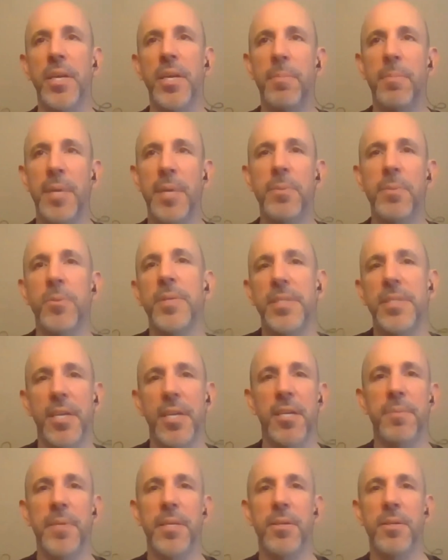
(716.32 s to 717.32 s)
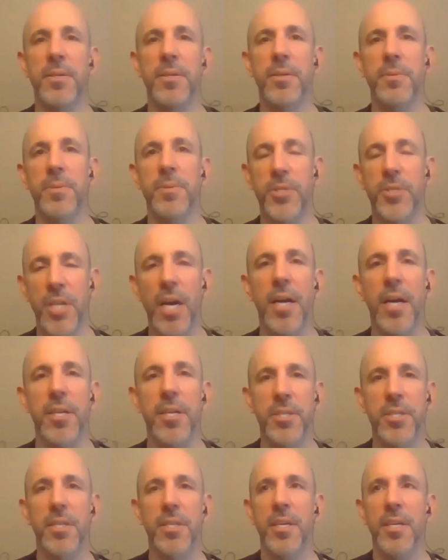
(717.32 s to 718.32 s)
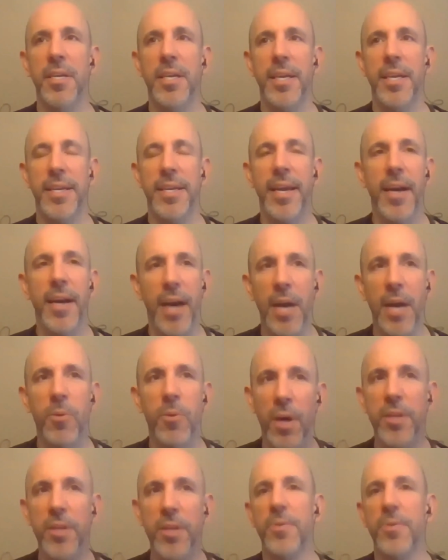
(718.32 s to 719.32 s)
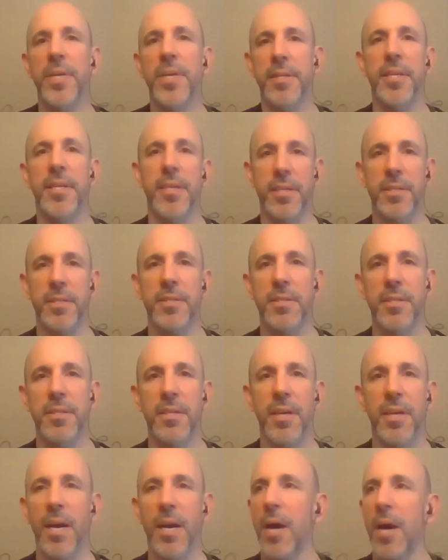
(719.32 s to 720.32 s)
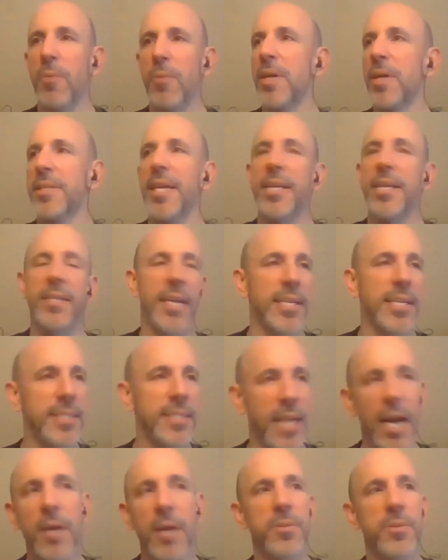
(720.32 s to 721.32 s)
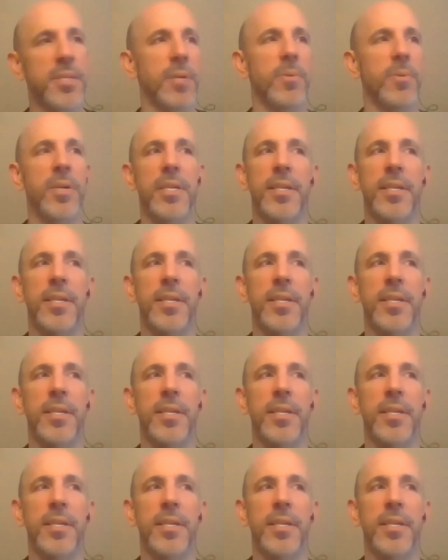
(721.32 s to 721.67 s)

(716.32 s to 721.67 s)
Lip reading: people would tell me, well, Josh, yeah, I want great things. I want that nice house. I want a